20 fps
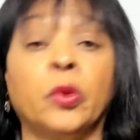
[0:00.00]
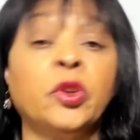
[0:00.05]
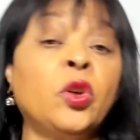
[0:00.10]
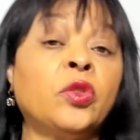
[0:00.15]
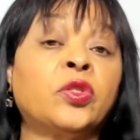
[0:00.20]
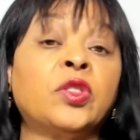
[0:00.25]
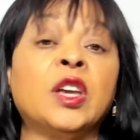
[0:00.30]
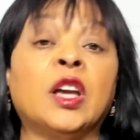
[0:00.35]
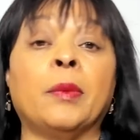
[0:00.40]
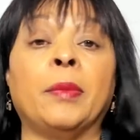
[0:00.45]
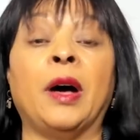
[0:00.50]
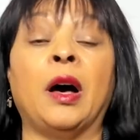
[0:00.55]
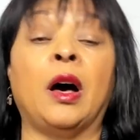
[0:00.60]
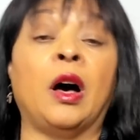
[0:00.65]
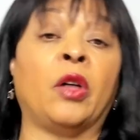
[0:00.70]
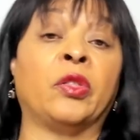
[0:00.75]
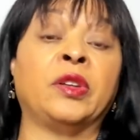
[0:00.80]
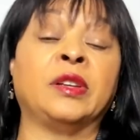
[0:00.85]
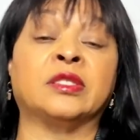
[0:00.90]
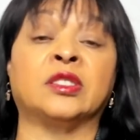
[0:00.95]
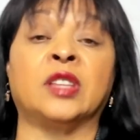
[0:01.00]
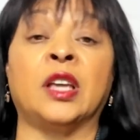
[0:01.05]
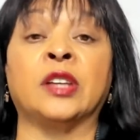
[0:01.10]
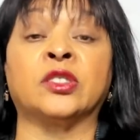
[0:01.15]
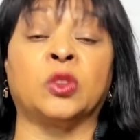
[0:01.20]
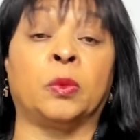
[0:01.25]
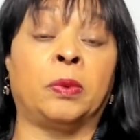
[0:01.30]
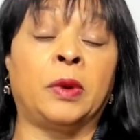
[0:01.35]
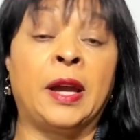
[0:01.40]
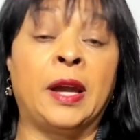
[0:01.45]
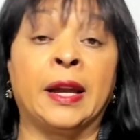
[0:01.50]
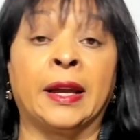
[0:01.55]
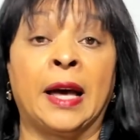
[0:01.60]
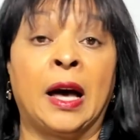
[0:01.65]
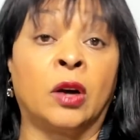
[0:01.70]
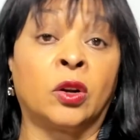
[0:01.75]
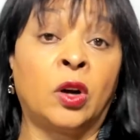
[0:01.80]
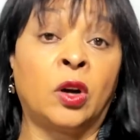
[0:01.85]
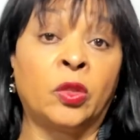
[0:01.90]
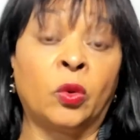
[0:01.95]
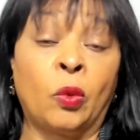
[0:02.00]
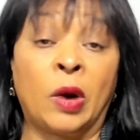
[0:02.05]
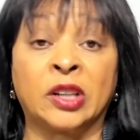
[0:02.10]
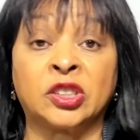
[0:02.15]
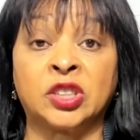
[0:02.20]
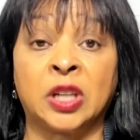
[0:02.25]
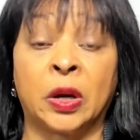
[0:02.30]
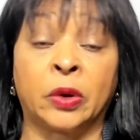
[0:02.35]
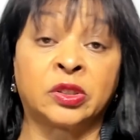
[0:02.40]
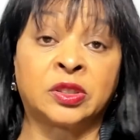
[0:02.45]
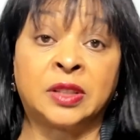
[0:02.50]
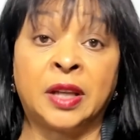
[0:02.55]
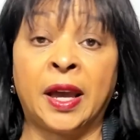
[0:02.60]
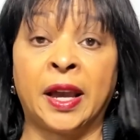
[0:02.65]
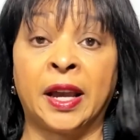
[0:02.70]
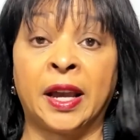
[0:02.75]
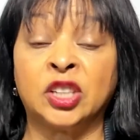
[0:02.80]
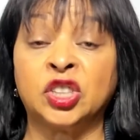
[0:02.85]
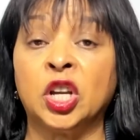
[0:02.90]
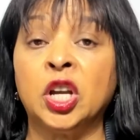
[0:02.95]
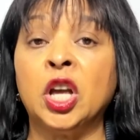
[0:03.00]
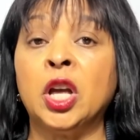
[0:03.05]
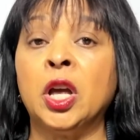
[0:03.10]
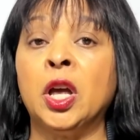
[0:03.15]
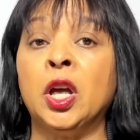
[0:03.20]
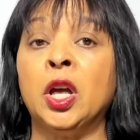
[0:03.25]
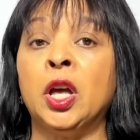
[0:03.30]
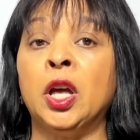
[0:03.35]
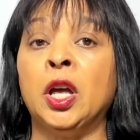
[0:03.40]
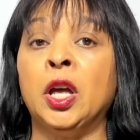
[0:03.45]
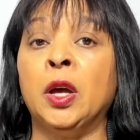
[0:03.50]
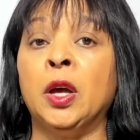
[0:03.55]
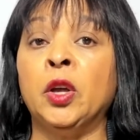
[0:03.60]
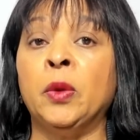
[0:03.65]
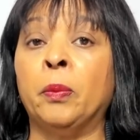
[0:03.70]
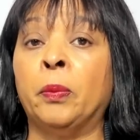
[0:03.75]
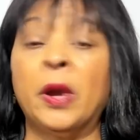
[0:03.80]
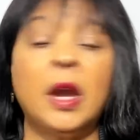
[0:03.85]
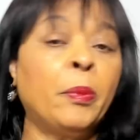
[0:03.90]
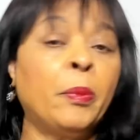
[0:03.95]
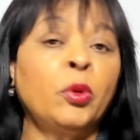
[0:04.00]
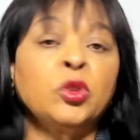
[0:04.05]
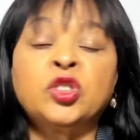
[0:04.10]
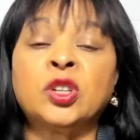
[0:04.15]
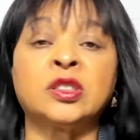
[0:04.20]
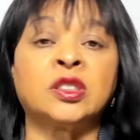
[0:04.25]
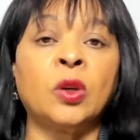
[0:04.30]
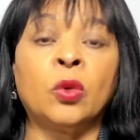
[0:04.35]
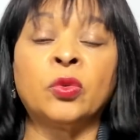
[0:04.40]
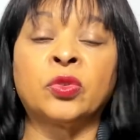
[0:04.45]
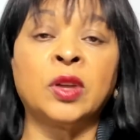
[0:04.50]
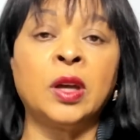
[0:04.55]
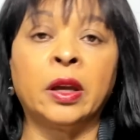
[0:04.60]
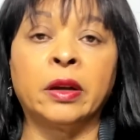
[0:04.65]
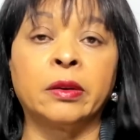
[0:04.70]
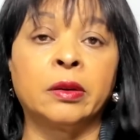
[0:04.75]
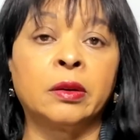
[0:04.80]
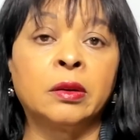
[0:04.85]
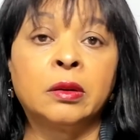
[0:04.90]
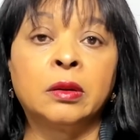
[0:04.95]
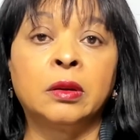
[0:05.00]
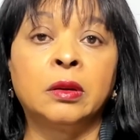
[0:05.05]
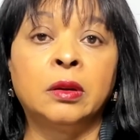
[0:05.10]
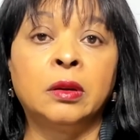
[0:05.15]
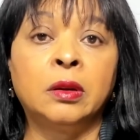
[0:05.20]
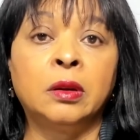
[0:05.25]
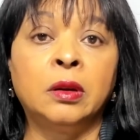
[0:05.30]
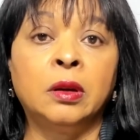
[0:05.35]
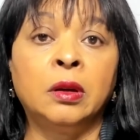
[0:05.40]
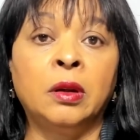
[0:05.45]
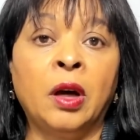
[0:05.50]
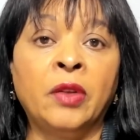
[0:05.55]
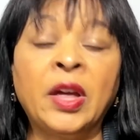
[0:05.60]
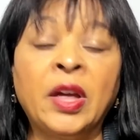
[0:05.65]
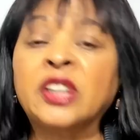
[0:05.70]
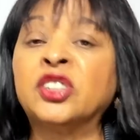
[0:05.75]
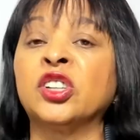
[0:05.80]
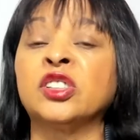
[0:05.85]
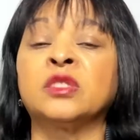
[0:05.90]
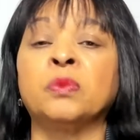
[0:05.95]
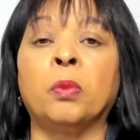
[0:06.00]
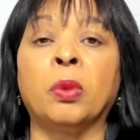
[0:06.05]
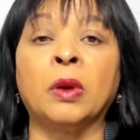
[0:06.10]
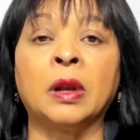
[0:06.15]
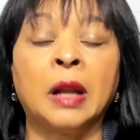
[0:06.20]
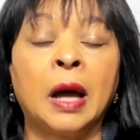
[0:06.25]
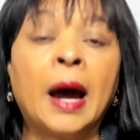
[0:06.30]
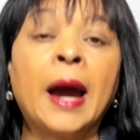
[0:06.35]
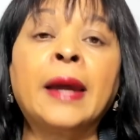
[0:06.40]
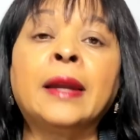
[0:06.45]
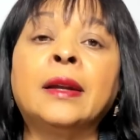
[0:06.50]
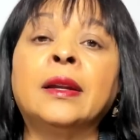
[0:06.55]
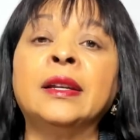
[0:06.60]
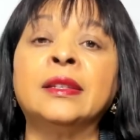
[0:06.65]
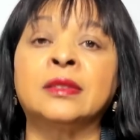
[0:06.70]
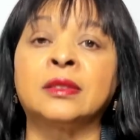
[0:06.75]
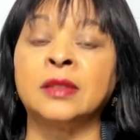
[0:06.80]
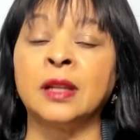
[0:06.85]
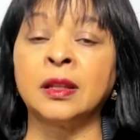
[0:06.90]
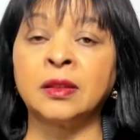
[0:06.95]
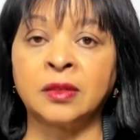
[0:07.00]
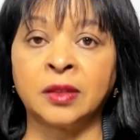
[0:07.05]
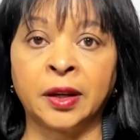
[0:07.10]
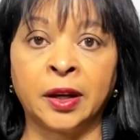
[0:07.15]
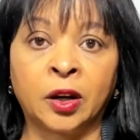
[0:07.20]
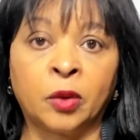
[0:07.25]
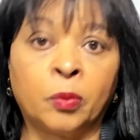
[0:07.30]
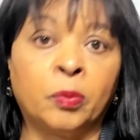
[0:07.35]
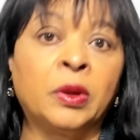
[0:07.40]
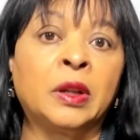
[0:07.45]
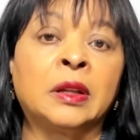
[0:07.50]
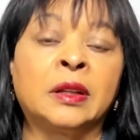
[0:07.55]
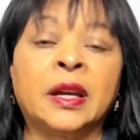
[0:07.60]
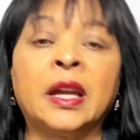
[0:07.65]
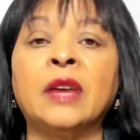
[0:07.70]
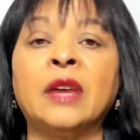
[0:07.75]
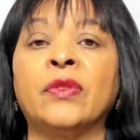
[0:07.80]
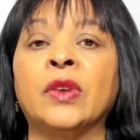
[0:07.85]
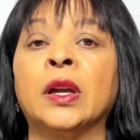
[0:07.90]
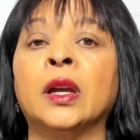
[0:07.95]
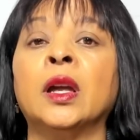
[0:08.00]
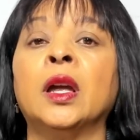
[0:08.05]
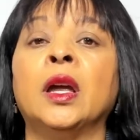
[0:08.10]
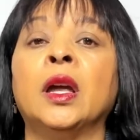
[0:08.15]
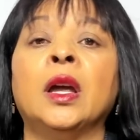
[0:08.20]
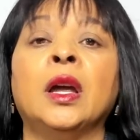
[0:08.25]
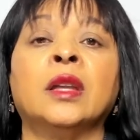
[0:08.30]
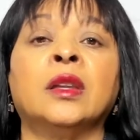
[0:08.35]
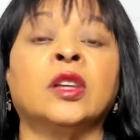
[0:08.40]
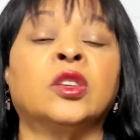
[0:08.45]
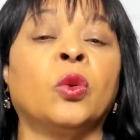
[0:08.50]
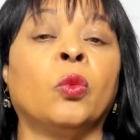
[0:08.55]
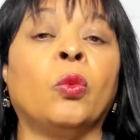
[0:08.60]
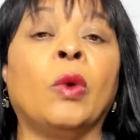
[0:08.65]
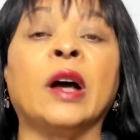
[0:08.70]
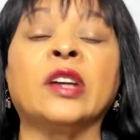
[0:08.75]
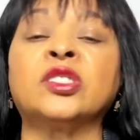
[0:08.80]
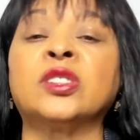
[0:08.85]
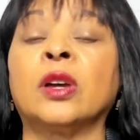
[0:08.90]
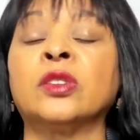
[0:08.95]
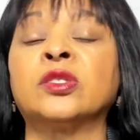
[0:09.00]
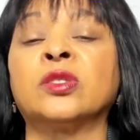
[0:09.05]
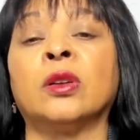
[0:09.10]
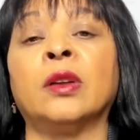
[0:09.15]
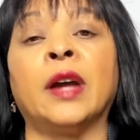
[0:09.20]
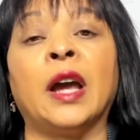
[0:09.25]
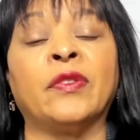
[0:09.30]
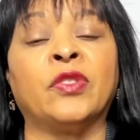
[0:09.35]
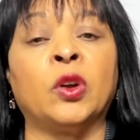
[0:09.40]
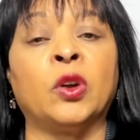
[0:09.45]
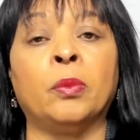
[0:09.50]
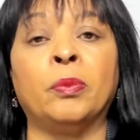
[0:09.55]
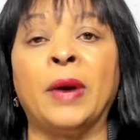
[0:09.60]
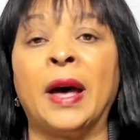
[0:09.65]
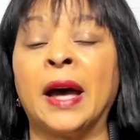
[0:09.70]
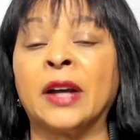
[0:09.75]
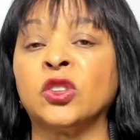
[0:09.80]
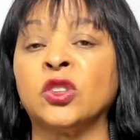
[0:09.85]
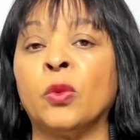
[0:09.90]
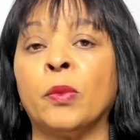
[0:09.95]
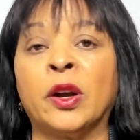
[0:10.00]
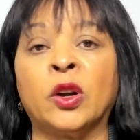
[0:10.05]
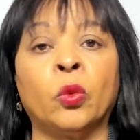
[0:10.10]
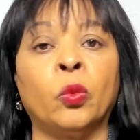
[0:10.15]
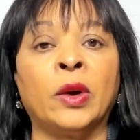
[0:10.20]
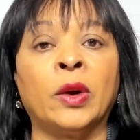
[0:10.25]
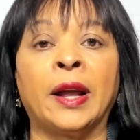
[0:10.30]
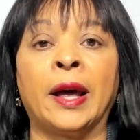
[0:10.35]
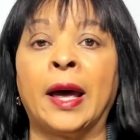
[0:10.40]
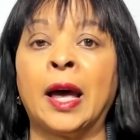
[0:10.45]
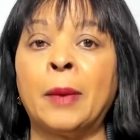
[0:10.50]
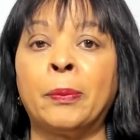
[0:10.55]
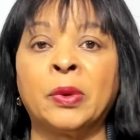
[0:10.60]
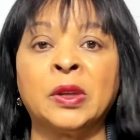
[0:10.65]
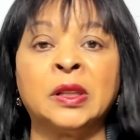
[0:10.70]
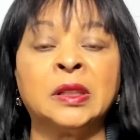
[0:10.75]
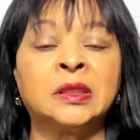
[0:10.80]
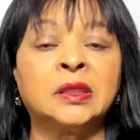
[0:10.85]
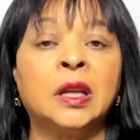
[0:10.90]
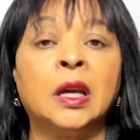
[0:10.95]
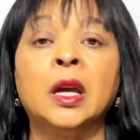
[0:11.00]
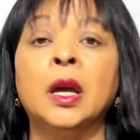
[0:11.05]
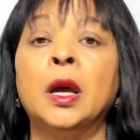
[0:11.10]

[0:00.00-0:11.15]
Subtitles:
when you think about how these things are playing out on the Watchtower stage, people just don't think. They just blindly sit there believing that the Watchtower is going to have their back no matter what happens,